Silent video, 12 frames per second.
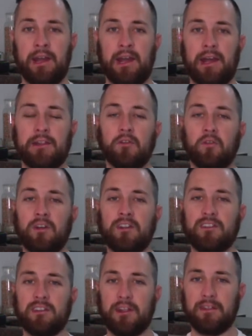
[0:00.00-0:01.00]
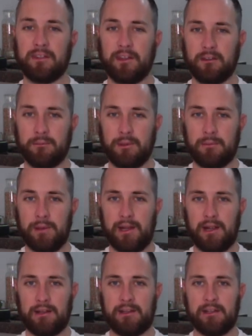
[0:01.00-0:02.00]
And the reason I think that could be a bad
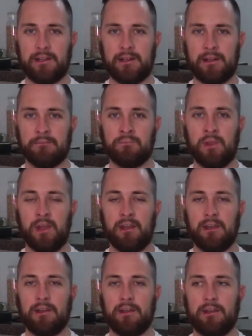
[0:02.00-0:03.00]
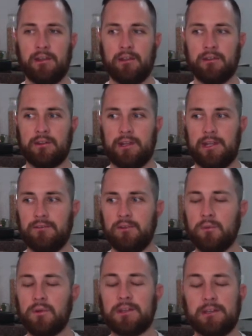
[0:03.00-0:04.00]
idea is
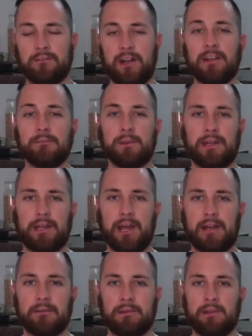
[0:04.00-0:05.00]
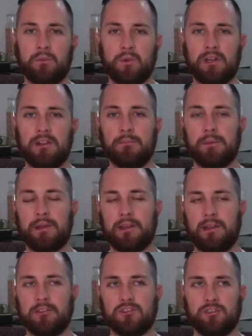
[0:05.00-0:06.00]
even with the Development Academy, one of the big
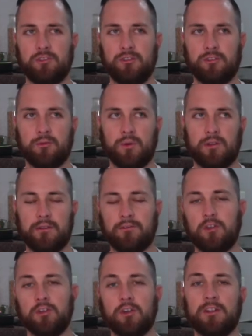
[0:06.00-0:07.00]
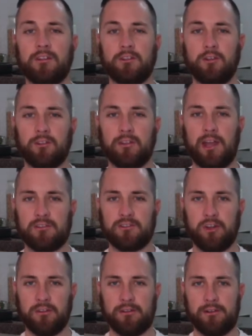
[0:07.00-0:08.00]
issues was if you looked at the youth
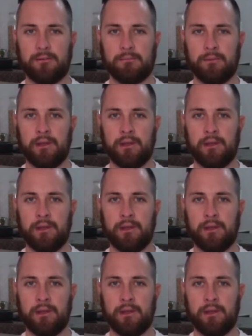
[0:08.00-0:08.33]
national team,